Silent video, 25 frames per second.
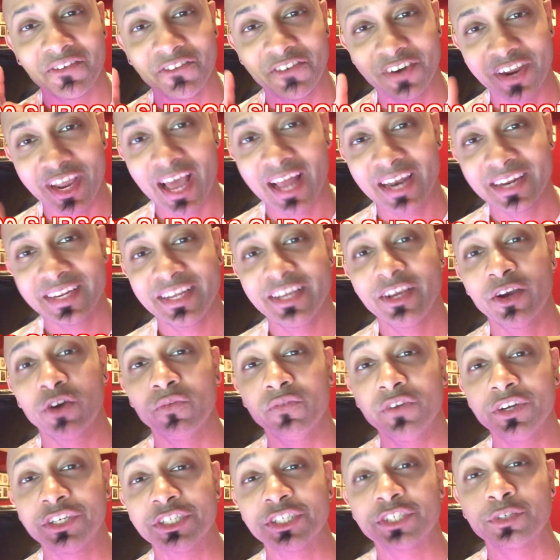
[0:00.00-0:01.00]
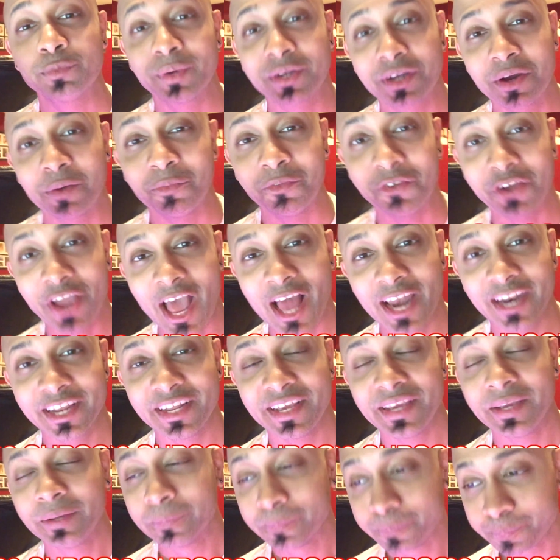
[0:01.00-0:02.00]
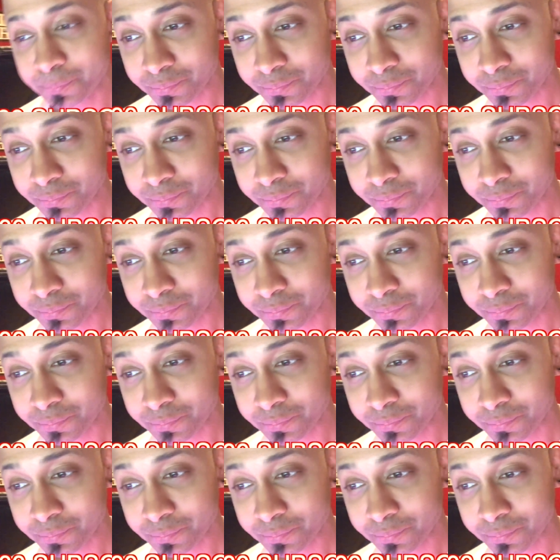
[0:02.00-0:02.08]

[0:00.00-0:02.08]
reality, or Visions become reality.